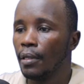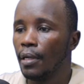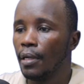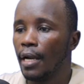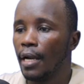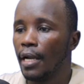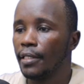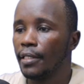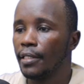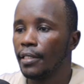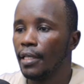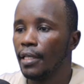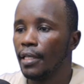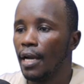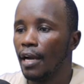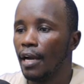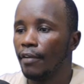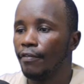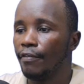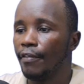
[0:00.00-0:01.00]
I still
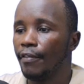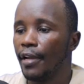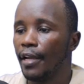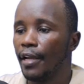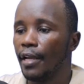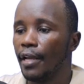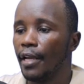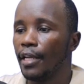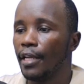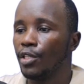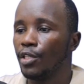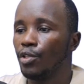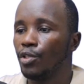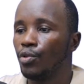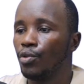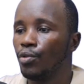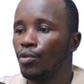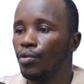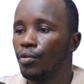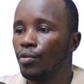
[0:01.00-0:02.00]
have
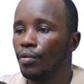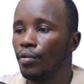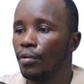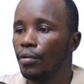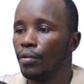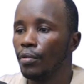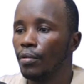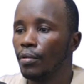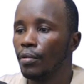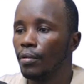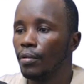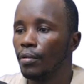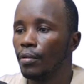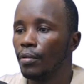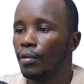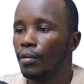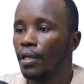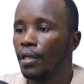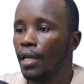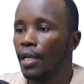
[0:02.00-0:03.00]
S2.
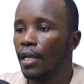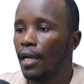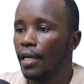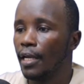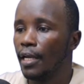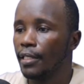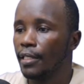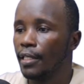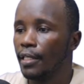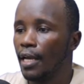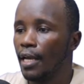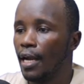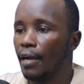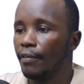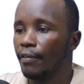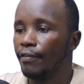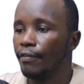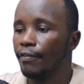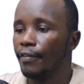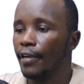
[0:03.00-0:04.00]
I still
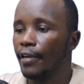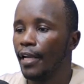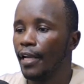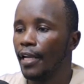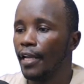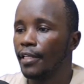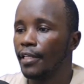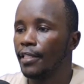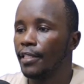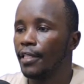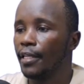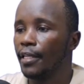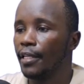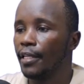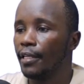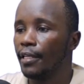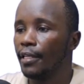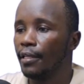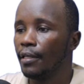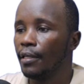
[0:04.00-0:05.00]
have
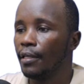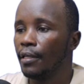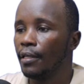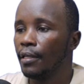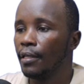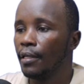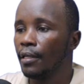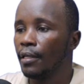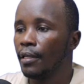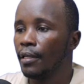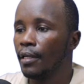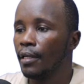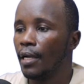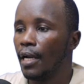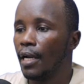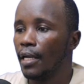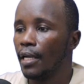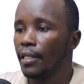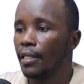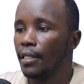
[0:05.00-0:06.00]
S3.
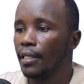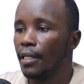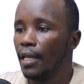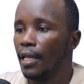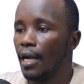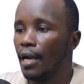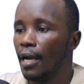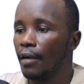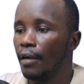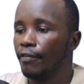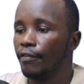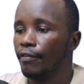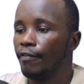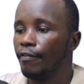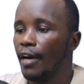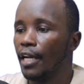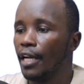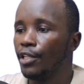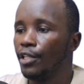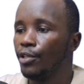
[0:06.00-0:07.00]
I still have
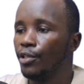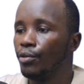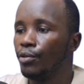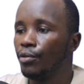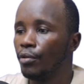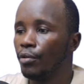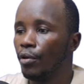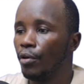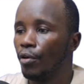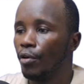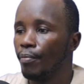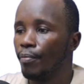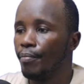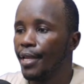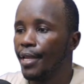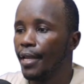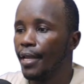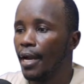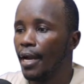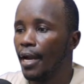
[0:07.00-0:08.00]
value or
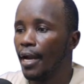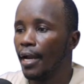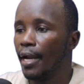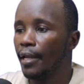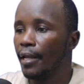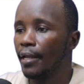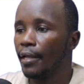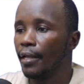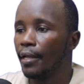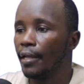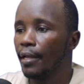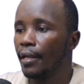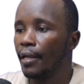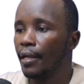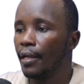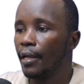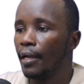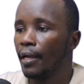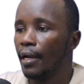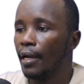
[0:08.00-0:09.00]
BI.
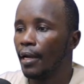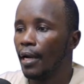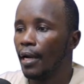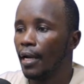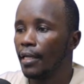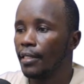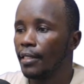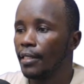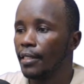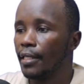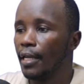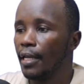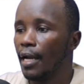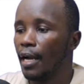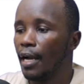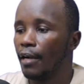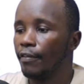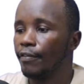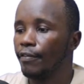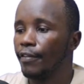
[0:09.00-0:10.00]
I still
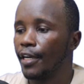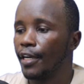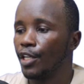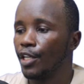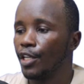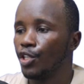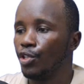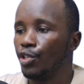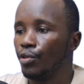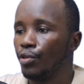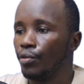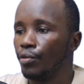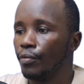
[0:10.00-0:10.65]
have ratio.